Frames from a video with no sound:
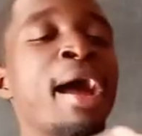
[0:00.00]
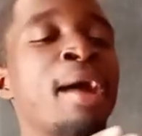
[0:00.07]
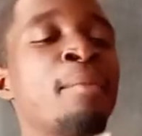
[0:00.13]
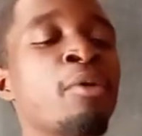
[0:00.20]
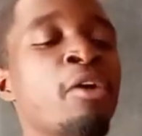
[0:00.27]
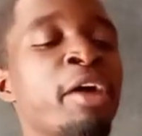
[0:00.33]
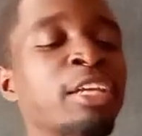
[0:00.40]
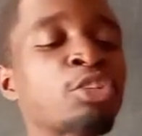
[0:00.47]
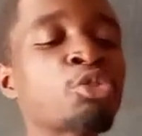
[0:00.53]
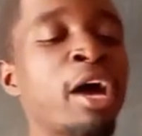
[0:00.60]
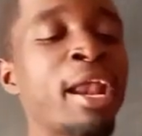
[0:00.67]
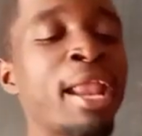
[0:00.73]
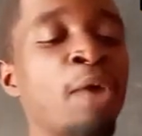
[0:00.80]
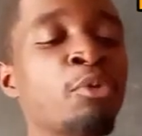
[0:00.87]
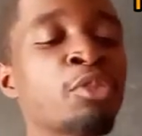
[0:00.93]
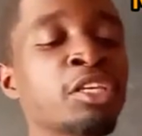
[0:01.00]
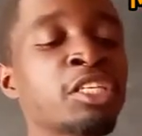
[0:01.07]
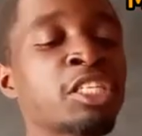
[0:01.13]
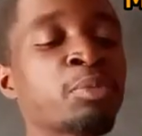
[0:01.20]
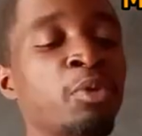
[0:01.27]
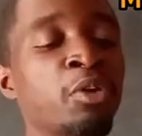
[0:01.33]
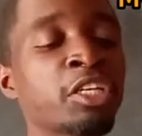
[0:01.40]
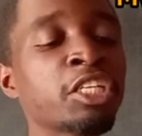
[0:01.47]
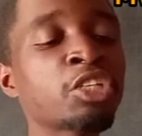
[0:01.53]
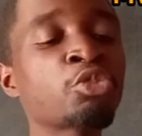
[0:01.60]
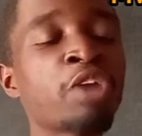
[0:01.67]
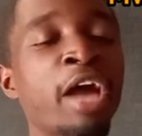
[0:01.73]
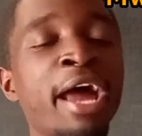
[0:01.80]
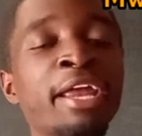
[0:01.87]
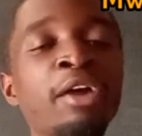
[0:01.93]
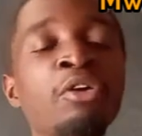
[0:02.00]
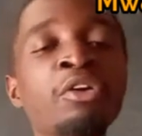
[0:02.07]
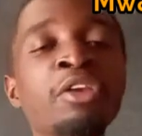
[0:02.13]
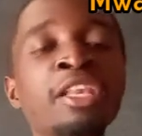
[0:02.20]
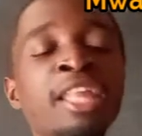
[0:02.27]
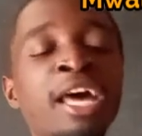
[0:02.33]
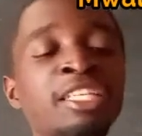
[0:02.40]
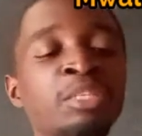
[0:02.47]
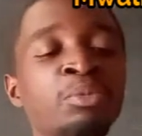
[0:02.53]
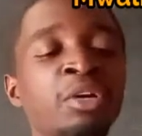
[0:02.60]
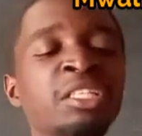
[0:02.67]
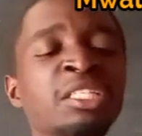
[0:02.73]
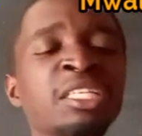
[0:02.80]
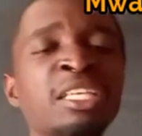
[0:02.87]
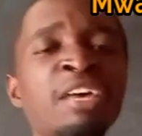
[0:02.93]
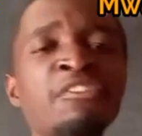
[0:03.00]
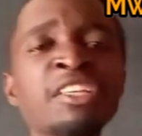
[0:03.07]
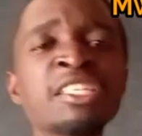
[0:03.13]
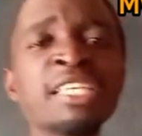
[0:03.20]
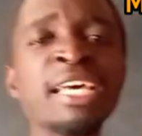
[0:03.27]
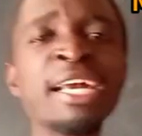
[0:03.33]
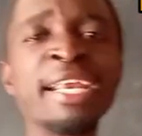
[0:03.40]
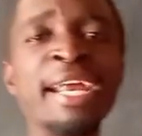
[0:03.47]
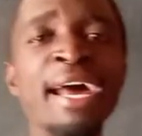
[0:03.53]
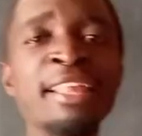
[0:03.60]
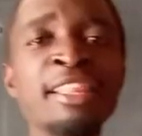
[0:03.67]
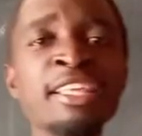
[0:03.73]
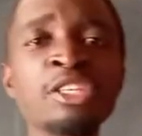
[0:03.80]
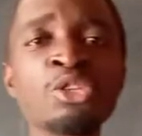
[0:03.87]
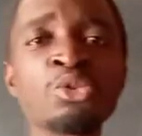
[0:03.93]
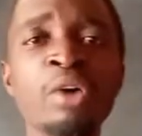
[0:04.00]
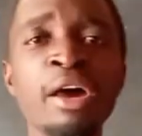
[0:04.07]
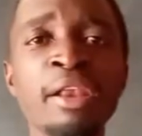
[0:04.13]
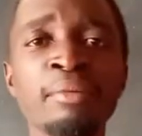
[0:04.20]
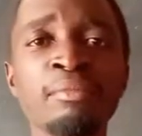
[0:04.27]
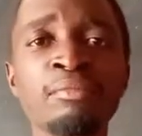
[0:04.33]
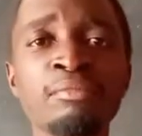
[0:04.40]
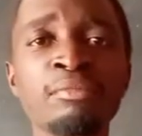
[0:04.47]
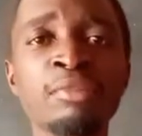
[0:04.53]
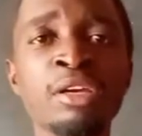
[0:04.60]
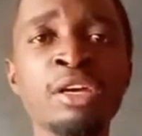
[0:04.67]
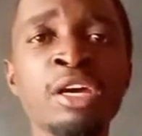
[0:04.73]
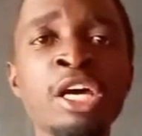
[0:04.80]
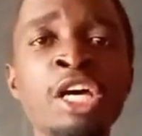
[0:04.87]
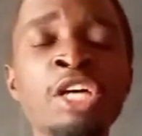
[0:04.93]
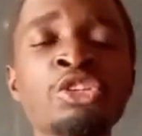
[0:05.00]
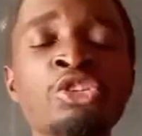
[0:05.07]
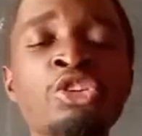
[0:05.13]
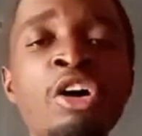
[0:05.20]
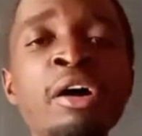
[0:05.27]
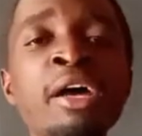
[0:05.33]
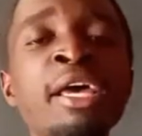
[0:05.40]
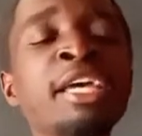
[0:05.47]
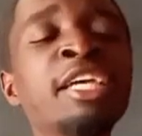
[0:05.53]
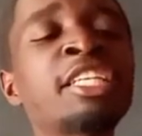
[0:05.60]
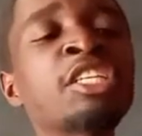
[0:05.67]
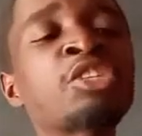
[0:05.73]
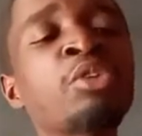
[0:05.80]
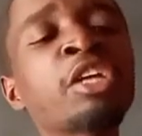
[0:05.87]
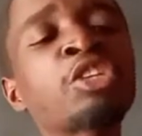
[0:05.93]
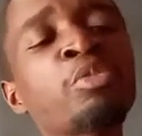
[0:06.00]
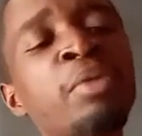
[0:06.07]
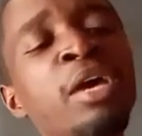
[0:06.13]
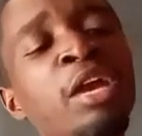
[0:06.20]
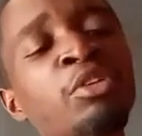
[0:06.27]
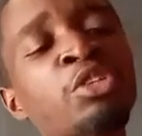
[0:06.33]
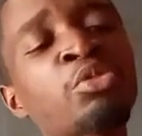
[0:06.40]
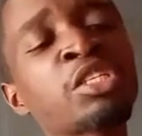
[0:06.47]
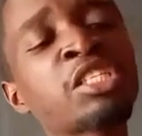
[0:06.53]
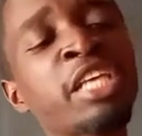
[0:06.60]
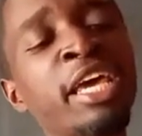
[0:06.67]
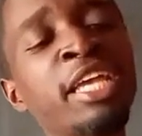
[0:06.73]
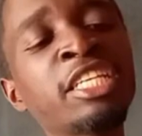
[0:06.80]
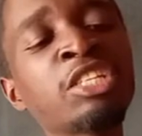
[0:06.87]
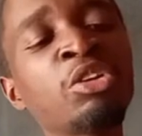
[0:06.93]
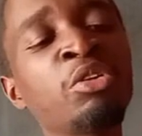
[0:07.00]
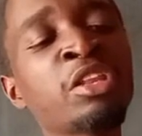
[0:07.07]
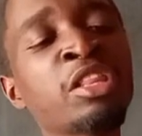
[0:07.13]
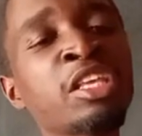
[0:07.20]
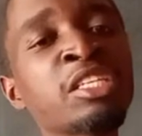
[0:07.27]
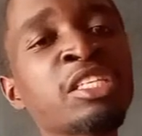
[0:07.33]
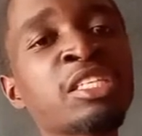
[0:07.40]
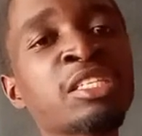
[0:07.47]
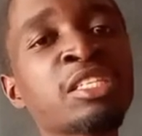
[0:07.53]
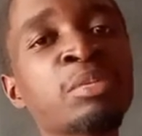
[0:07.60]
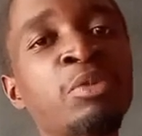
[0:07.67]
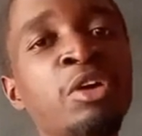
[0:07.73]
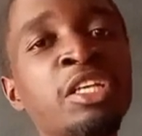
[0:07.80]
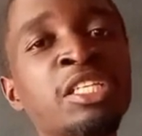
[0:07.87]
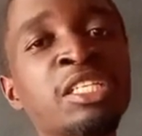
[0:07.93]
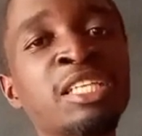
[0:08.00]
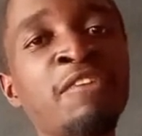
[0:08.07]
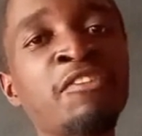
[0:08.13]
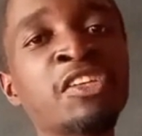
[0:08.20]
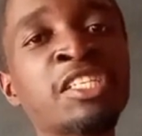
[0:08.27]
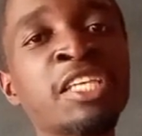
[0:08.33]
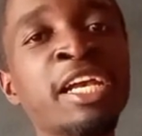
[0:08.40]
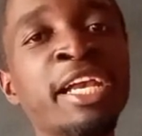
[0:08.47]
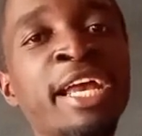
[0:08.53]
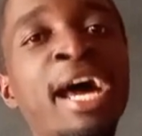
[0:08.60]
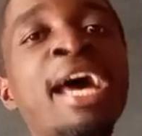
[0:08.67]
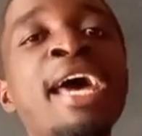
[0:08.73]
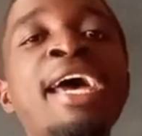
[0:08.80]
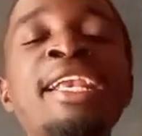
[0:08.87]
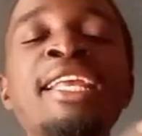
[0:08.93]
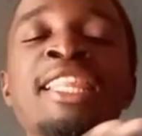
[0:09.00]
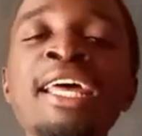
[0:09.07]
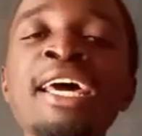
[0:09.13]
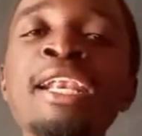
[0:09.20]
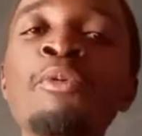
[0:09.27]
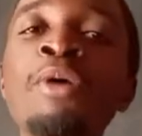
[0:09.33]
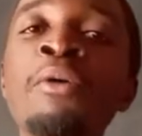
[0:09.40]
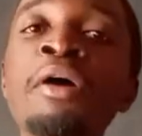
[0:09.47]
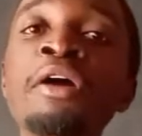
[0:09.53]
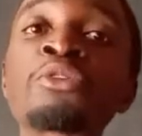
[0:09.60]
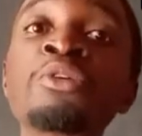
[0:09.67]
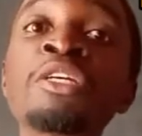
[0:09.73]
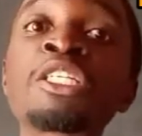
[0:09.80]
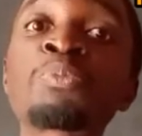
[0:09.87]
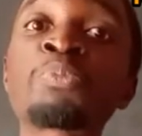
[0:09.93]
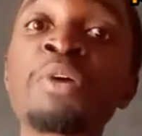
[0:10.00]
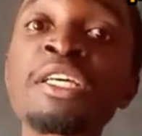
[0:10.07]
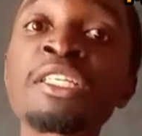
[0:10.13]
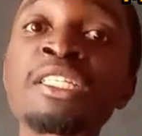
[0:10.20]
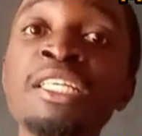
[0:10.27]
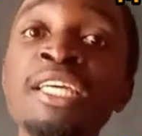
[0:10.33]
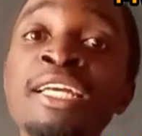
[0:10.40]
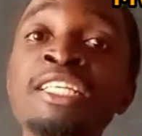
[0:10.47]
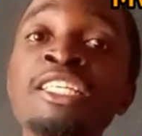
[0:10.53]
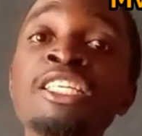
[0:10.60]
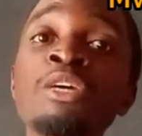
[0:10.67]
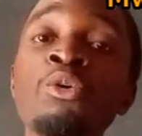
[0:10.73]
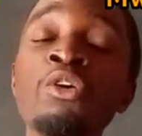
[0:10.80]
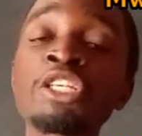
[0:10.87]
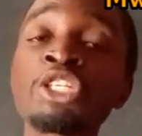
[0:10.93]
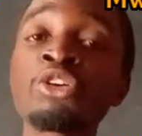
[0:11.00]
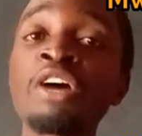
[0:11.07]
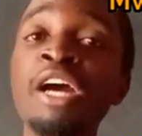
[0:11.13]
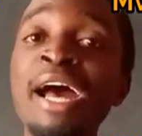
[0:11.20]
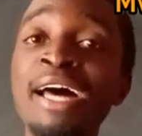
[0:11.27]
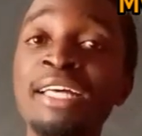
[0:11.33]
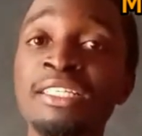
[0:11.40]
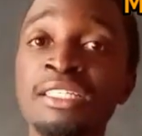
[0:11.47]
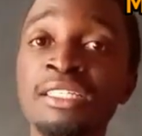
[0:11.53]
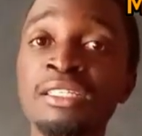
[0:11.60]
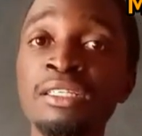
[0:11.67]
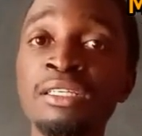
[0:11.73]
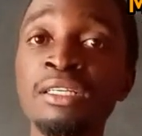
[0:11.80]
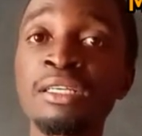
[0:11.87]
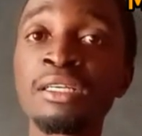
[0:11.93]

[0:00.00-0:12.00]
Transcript: I'm going to allow this body to lie on the smallest surface area, this one. So it is going to be allowed to stand on this smallest surface area, and then we are going to displace it and see what occurs.